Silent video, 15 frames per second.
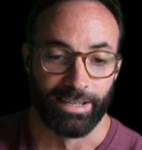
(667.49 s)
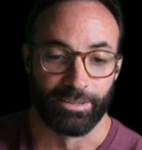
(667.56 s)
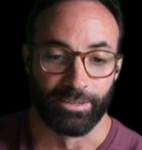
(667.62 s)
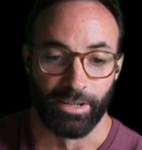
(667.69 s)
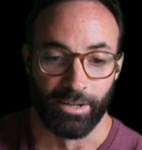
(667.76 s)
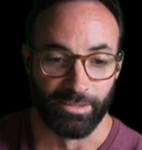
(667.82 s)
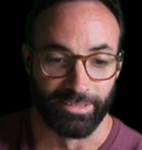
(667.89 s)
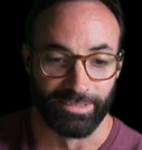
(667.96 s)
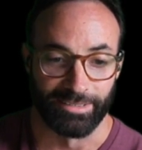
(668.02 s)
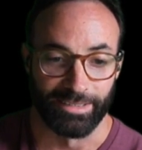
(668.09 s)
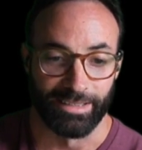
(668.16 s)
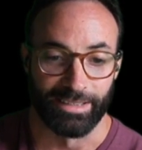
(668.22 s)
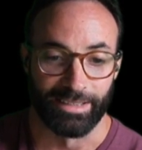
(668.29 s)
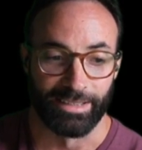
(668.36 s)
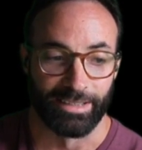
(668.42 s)
or
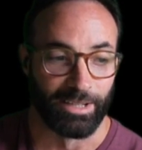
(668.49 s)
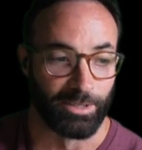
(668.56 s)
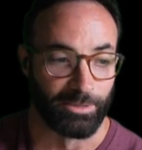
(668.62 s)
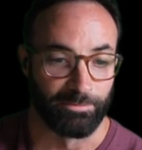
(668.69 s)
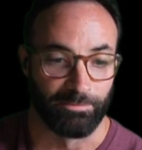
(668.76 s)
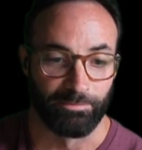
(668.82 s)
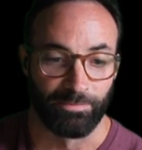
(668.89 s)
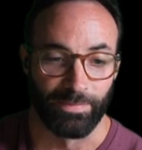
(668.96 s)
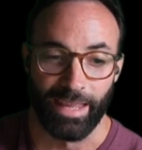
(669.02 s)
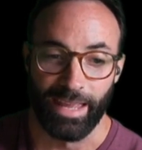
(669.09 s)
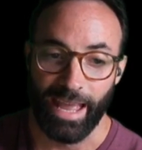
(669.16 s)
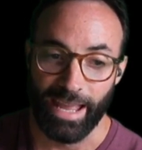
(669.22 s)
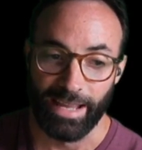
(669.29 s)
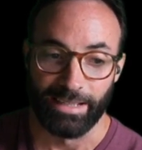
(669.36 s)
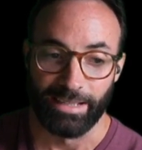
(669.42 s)
else,
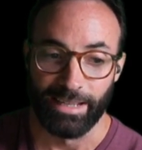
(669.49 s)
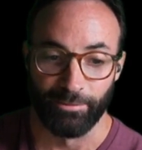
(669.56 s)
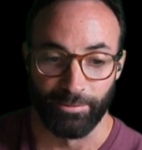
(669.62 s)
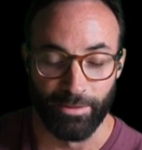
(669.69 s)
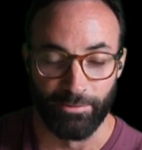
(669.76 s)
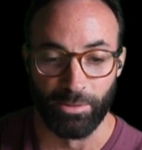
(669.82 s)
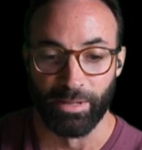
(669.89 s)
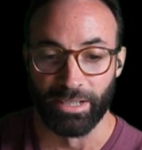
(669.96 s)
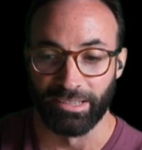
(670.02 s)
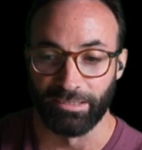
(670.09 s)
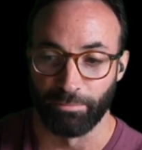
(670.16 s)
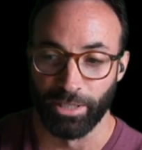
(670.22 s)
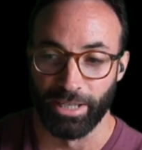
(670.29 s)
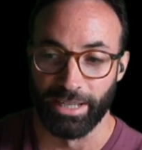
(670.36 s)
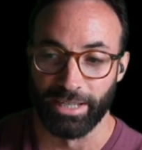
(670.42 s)
hey, if everybody's
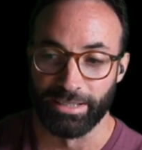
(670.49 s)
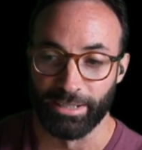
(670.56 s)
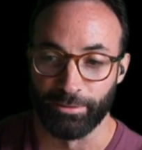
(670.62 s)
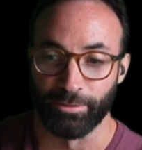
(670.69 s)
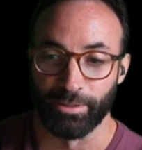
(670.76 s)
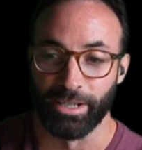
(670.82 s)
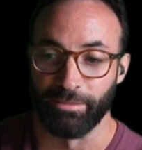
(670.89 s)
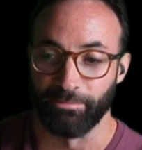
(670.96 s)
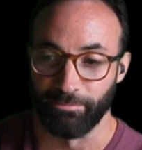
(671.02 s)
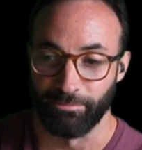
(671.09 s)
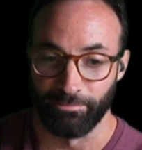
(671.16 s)
playing different